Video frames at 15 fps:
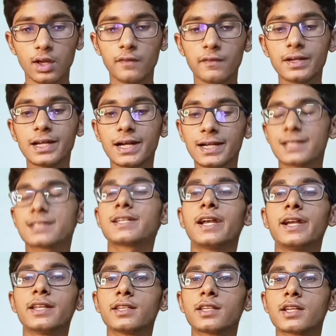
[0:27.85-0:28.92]
Well,
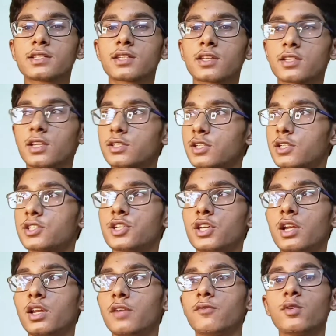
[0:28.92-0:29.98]
understanding this is
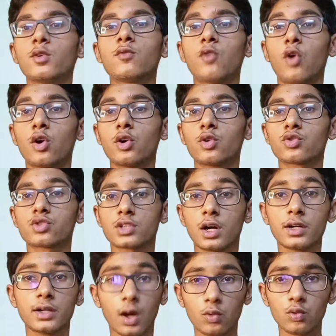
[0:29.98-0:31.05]
essential if you want to
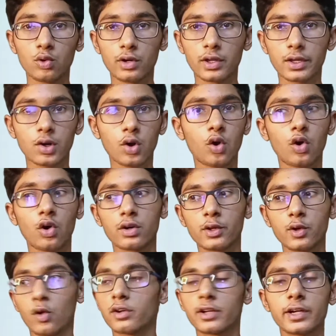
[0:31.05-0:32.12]
start downloading or
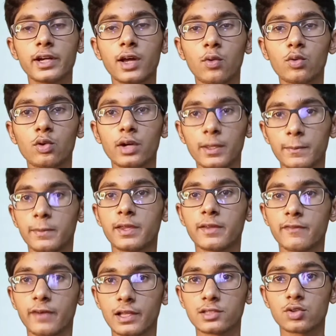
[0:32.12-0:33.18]
you already download APK
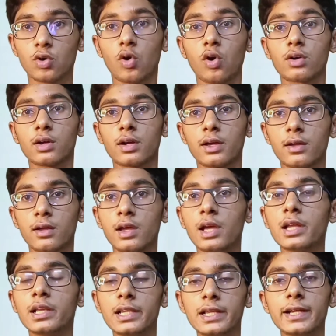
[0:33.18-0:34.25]
files or
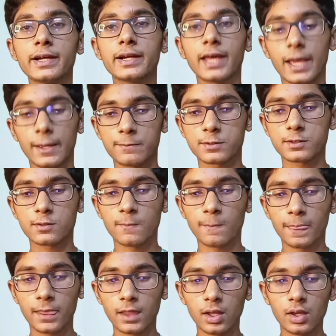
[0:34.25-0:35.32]
leaked apps,
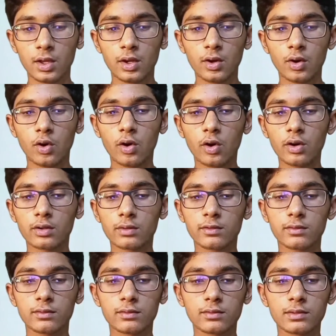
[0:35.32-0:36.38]

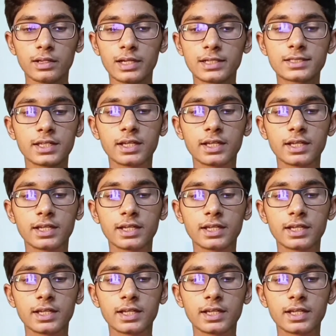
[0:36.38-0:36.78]
or let's say